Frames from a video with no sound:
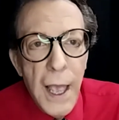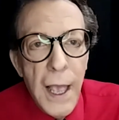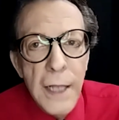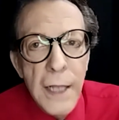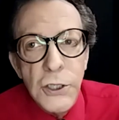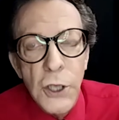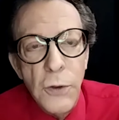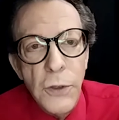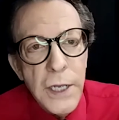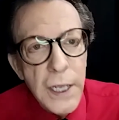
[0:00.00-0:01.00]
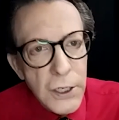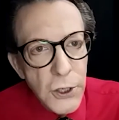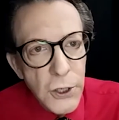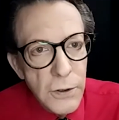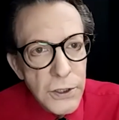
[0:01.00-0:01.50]
And so the
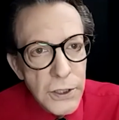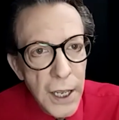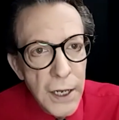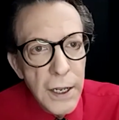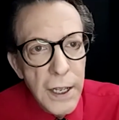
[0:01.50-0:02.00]
teacher said,